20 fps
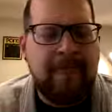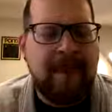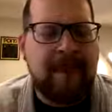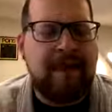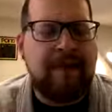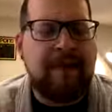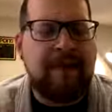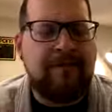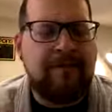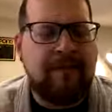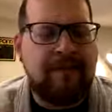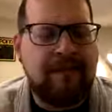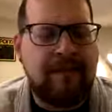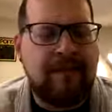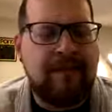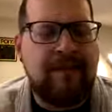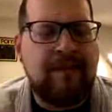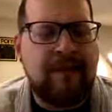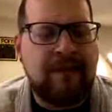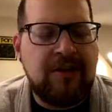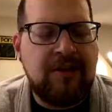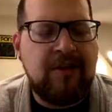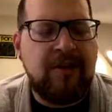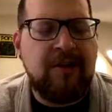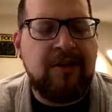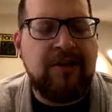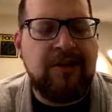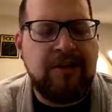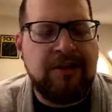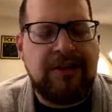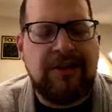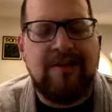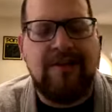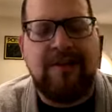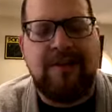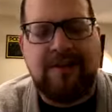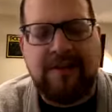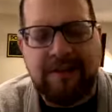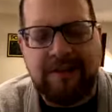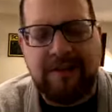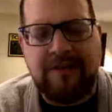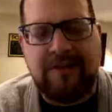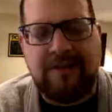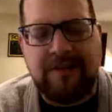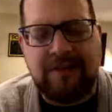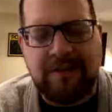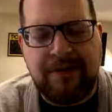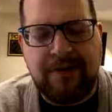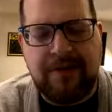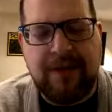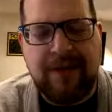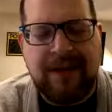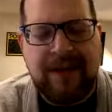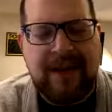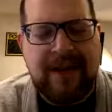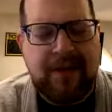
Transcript: and everything that you are going to continue to do.